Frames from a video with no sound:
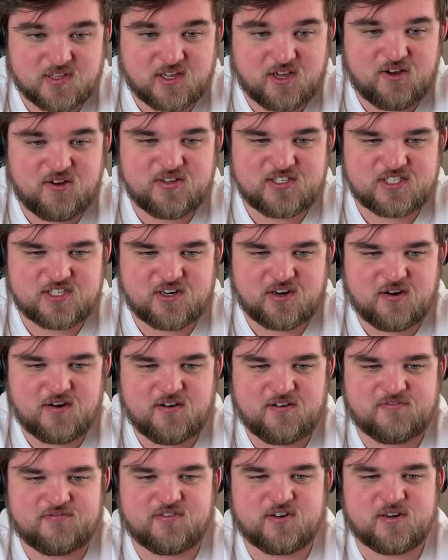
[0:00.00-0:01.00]
Oh, it's
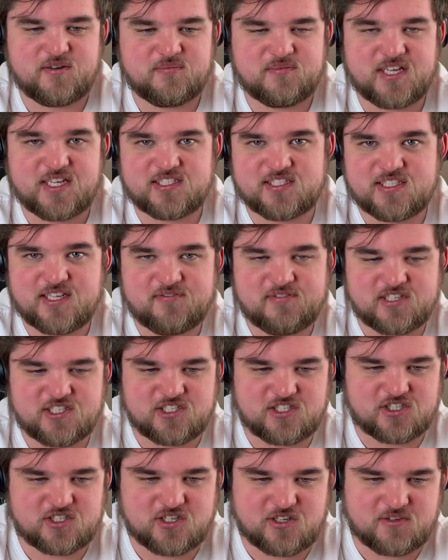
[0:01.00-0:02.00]
her from that
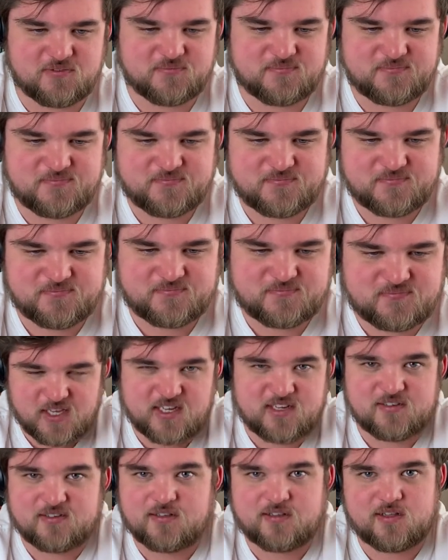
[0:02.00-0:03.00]
70s show.
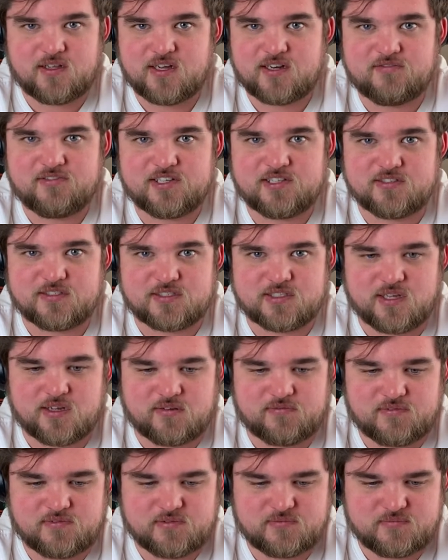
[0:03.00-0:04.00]
And a lot of other
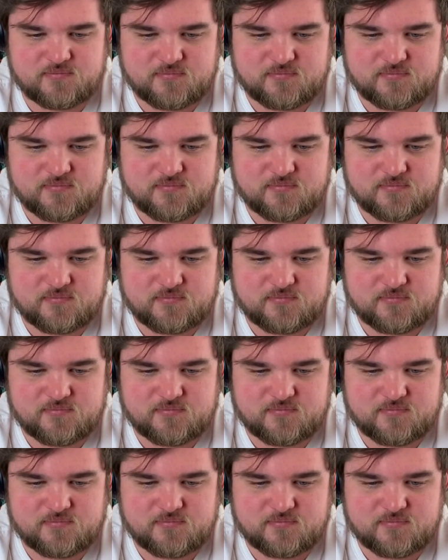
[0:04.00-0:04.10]
stuff.